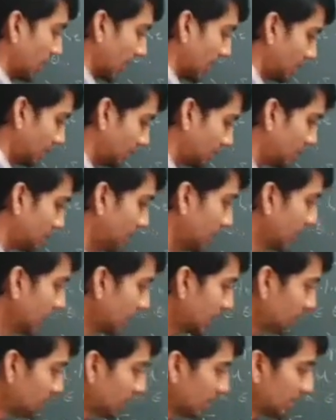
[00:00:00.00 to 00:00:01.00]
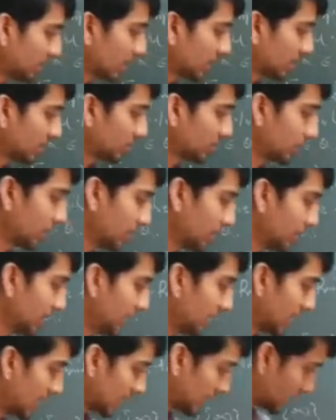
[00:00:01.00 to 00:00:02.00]
times b alpha minus b
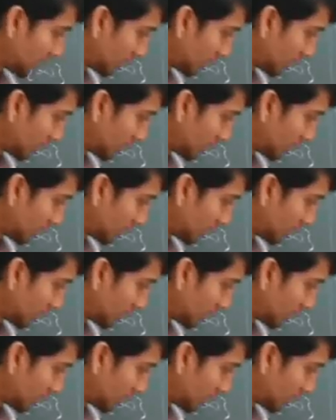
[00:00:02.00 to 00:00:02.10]
beta